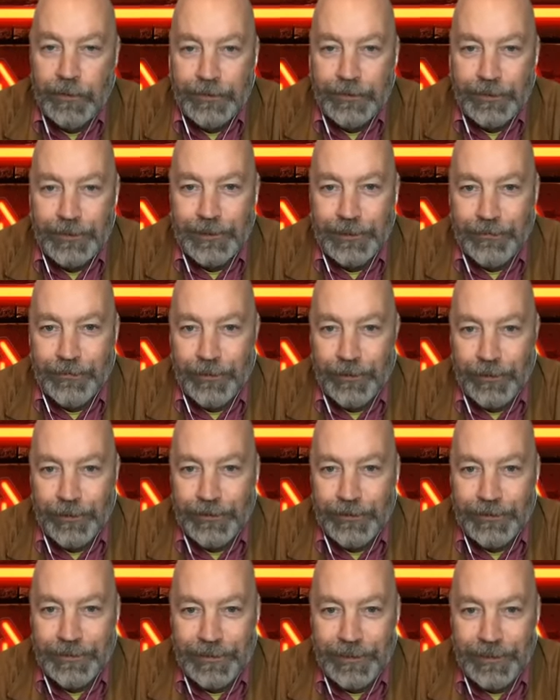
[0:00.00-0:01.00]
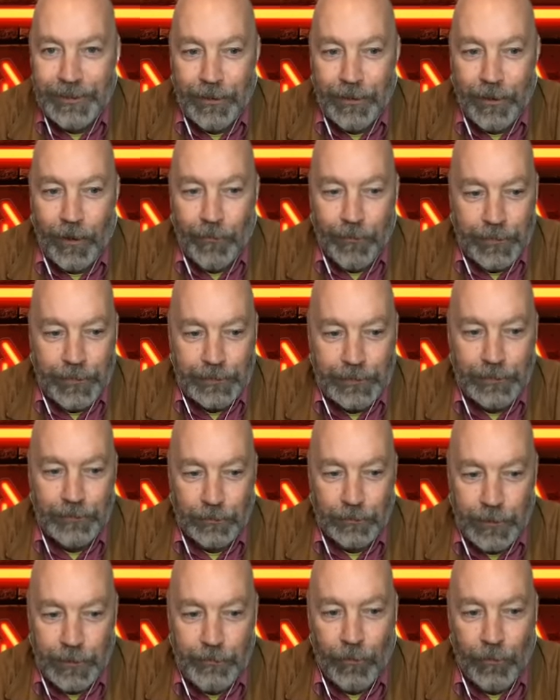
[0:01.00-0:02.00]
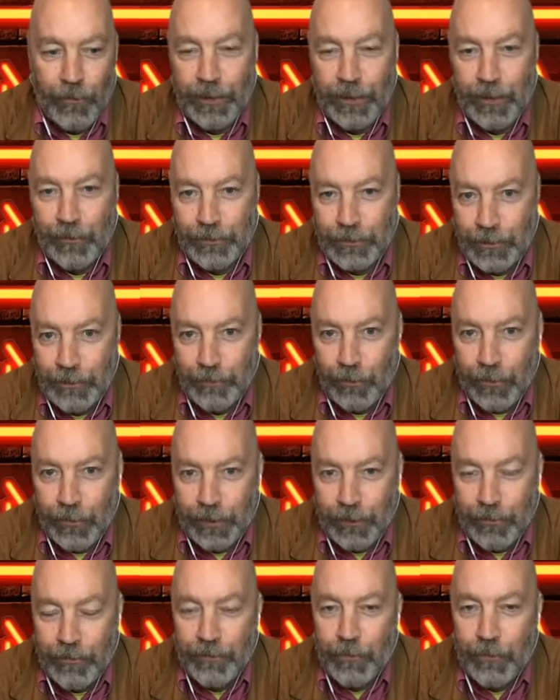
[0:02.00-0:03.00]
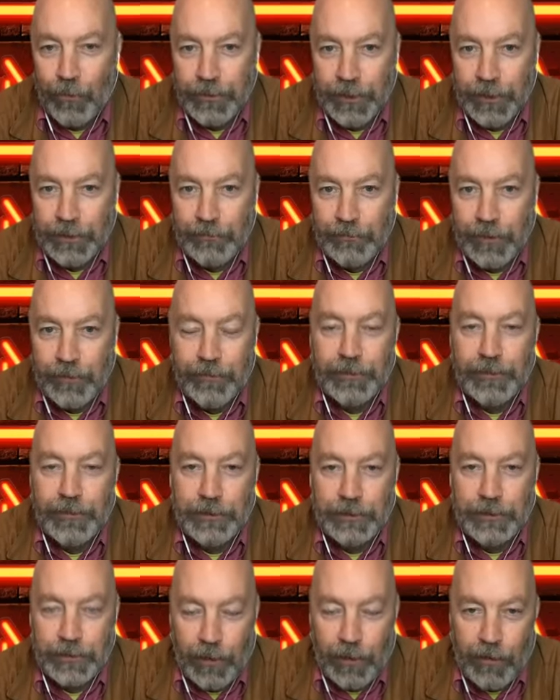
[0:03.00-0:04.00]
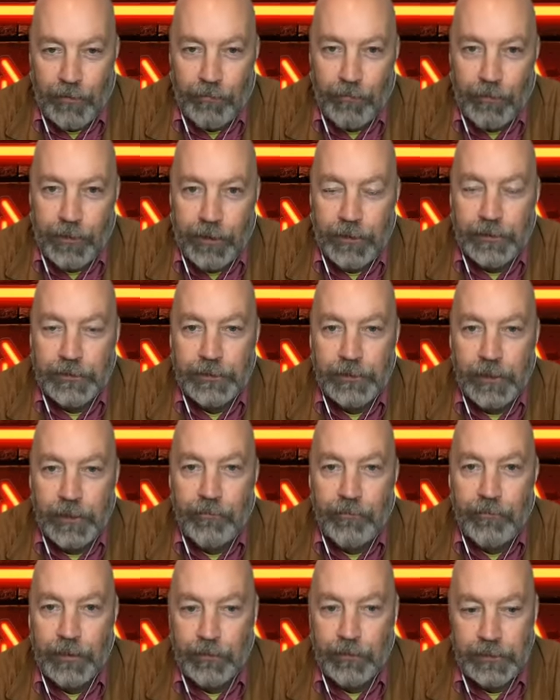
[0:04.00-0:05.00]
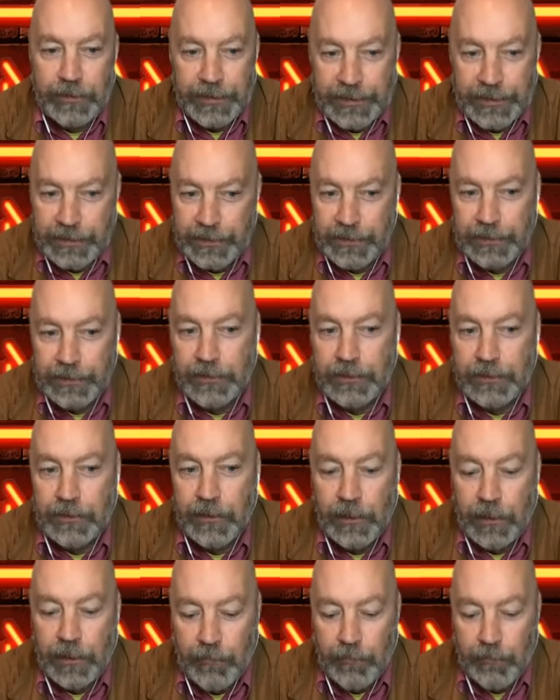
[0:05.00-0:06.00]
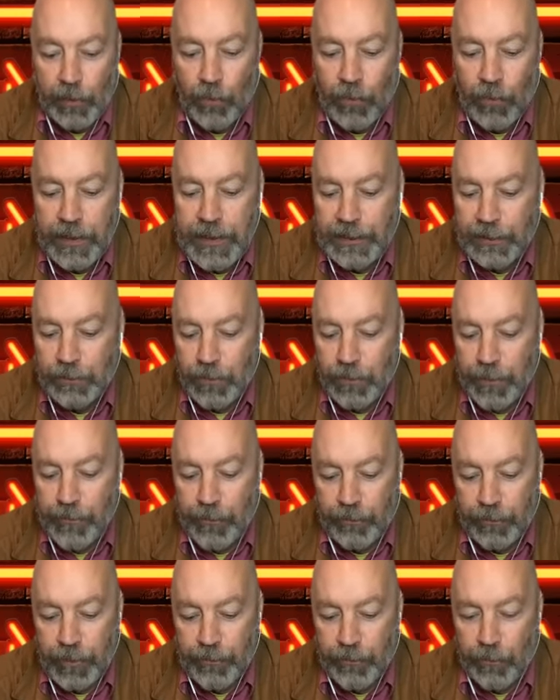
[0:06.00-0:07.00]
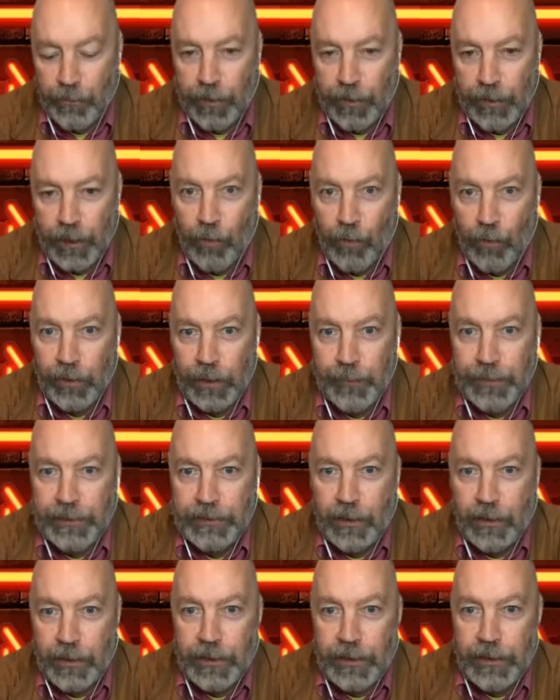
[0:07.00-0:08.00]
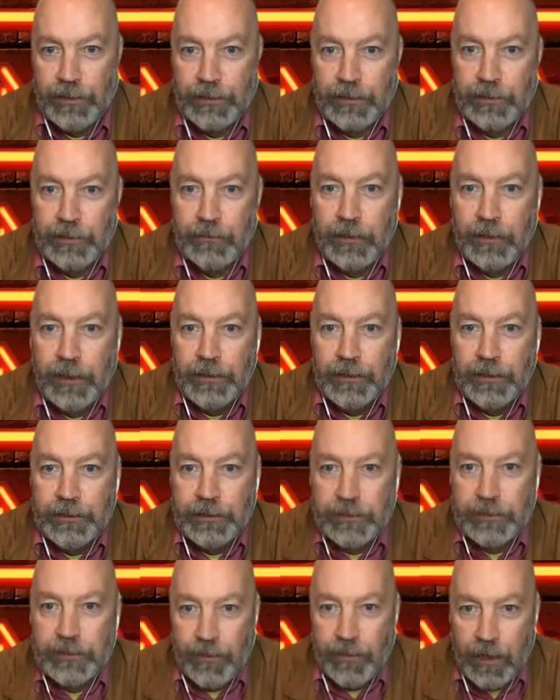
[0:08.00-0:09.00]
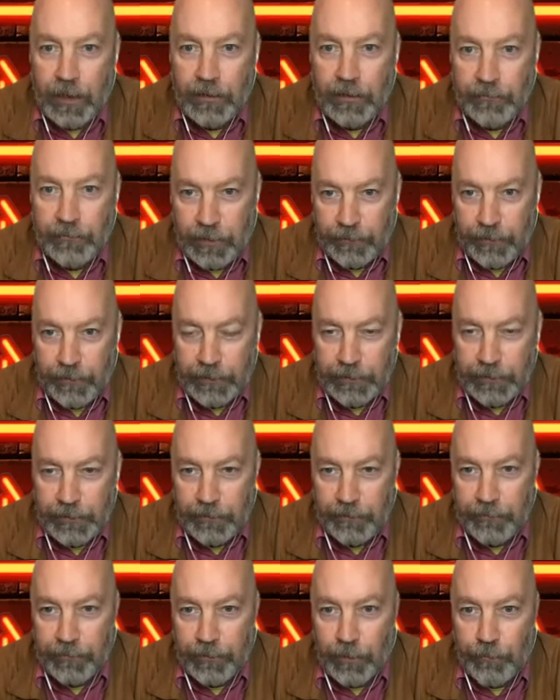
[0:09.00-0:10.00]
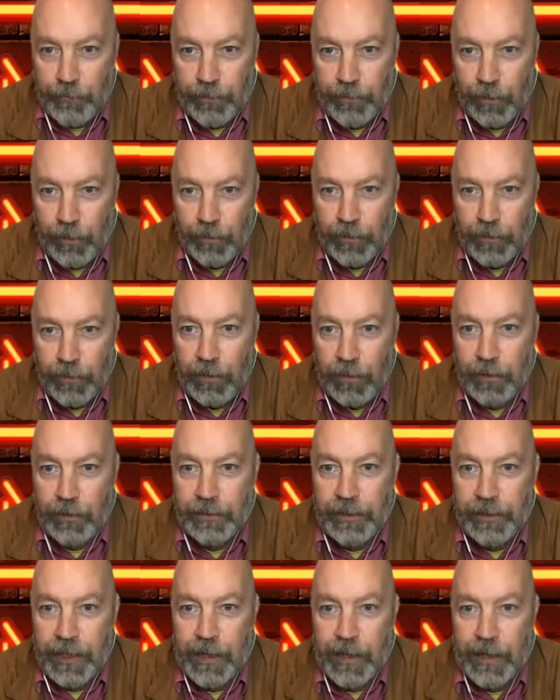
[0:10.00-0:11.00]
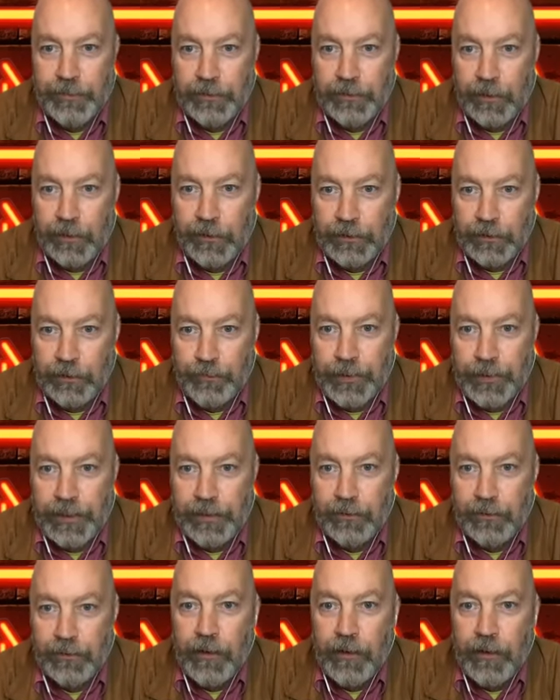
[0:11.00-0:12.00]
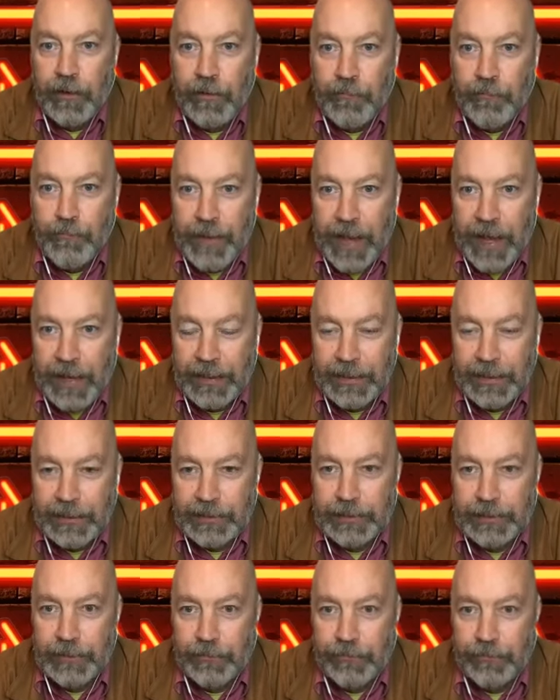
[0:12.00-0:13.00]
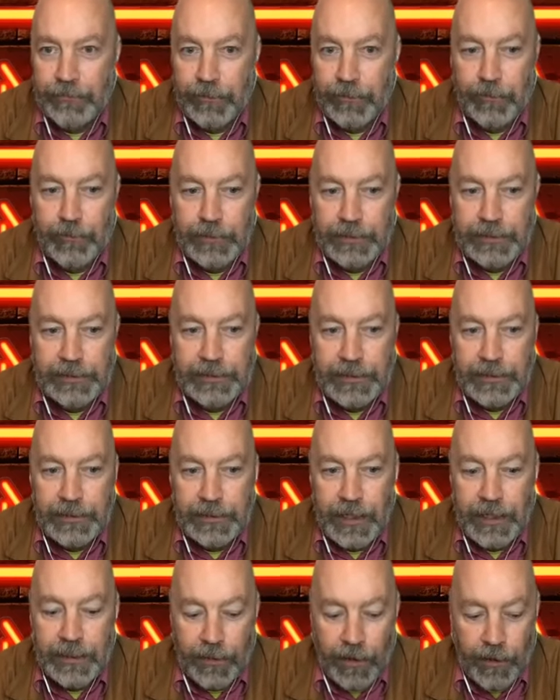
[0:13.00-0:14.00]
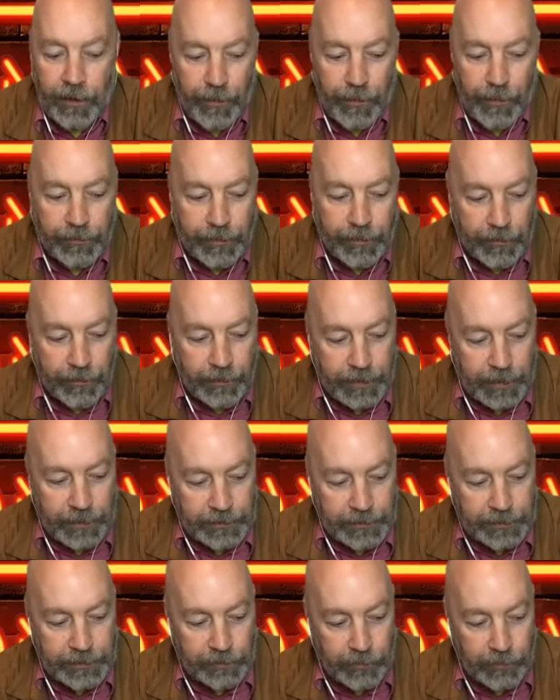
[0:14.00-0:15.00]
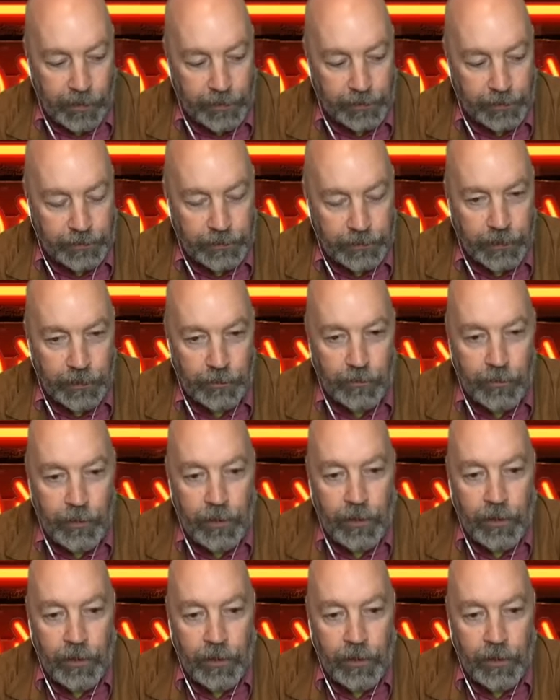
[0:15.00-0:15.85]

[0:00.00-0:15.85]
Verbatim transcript: So you've heard uh, of this 3.0, 2.0. Of course, that's a reference to software and software releases. But what is Web 3.0? We're going to be talking to Stefaan Vervaet from Protocol Labs and also Peter Maddocks from Seagate and another, another guest later on in the show.